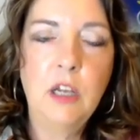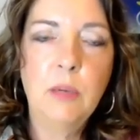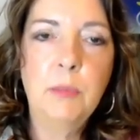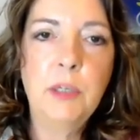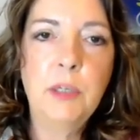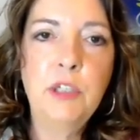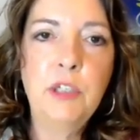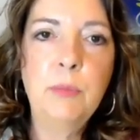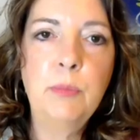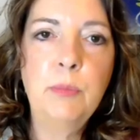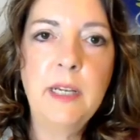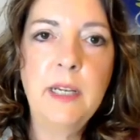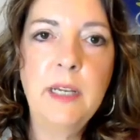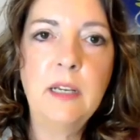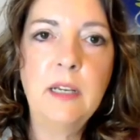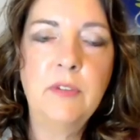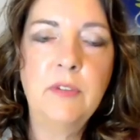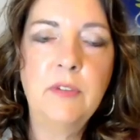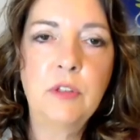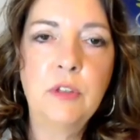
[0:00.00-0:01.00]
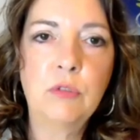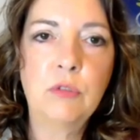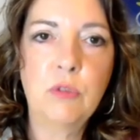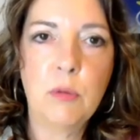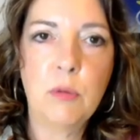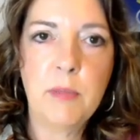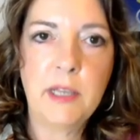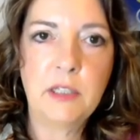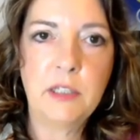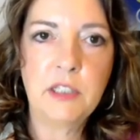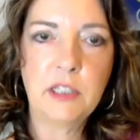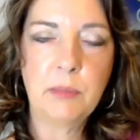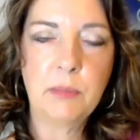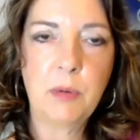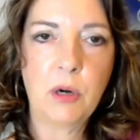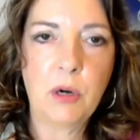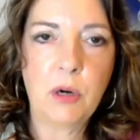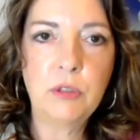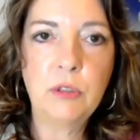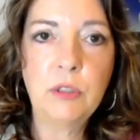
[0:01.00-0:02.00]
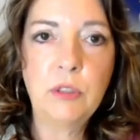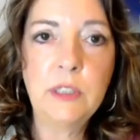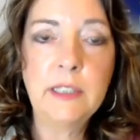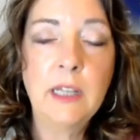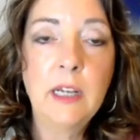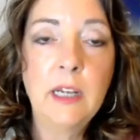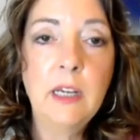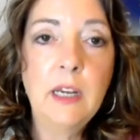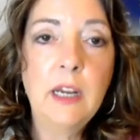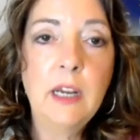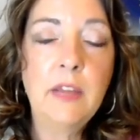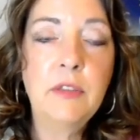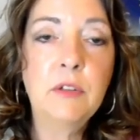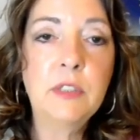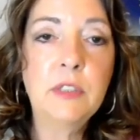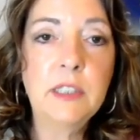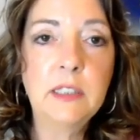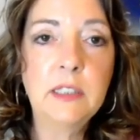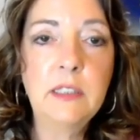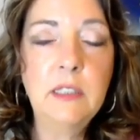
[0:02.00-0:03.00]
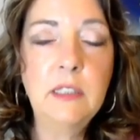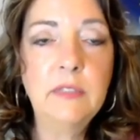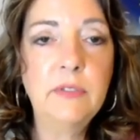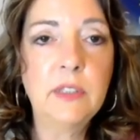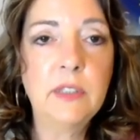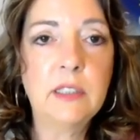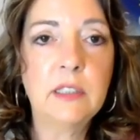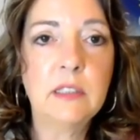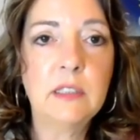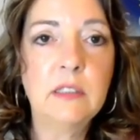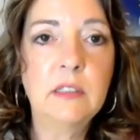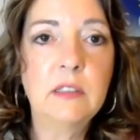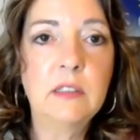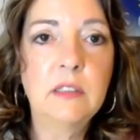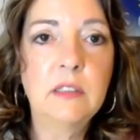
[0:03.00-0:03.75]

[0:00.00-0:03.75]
but you may have other romantic partners, and they're significant.